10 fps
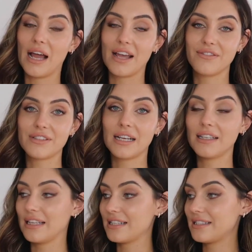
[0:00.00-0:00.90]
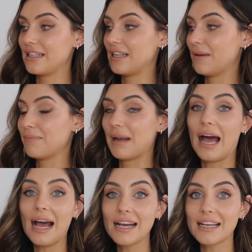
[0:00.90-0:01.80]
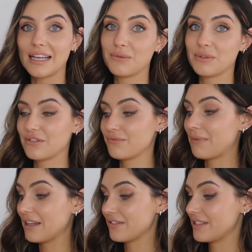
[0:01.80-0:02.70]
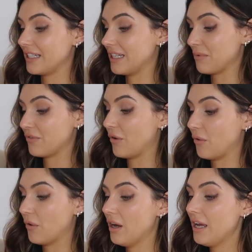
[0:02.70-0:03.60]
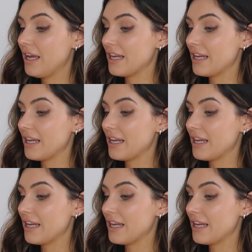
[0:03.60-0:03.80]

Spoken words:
I've done this in a black, and you might have seen it before.